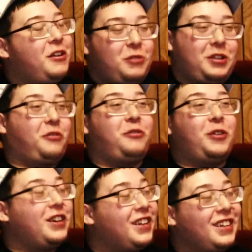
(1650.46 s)
what the
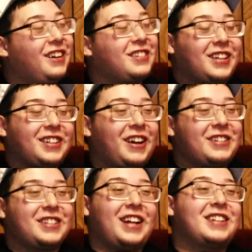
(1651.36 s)
fuck? I was
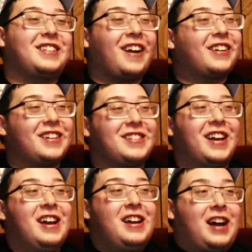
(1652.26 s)
that's tight because
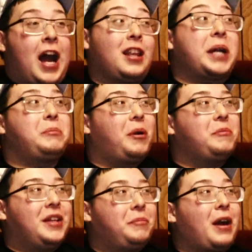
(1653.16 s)
I like
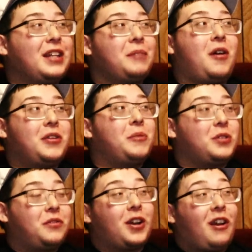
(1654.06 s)
Mob Deep. I think Mob Deep
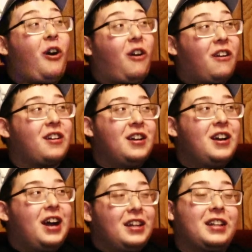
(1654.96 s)
was fucking hard.
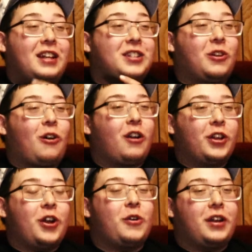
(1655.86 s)
I think they still are,
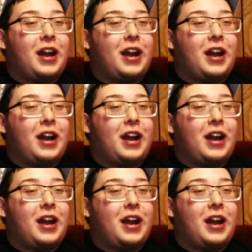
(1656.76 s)
and